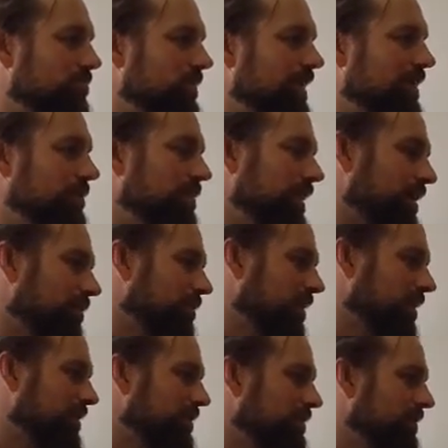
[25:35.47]
either being a
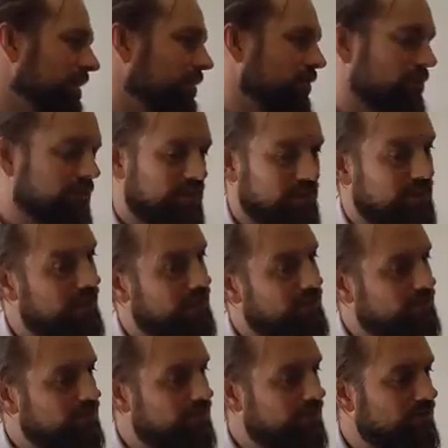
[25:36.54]
part of it or sitting
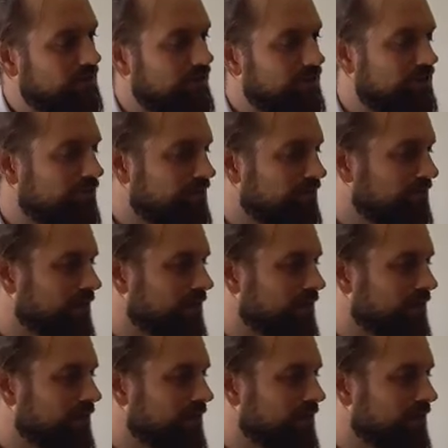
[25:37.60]
out if,